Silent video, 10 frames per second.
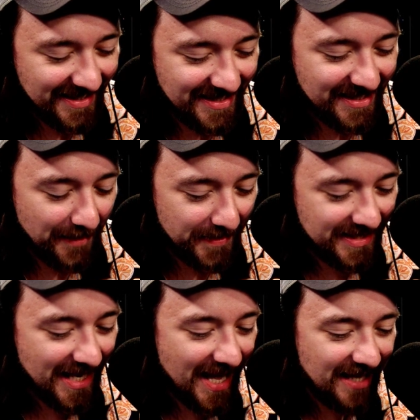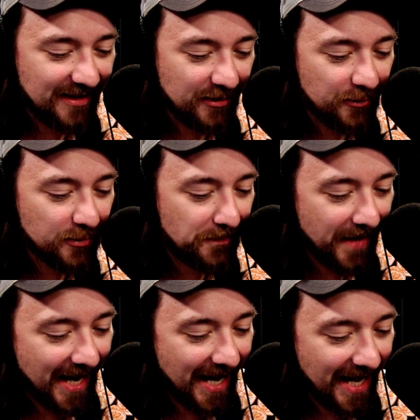This is a bidet
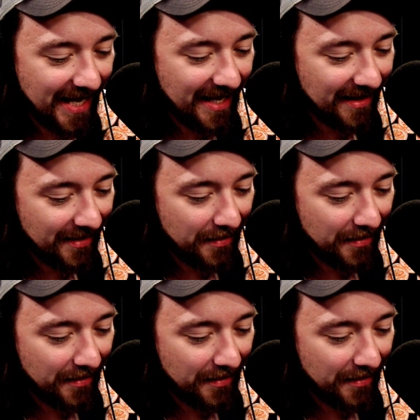used by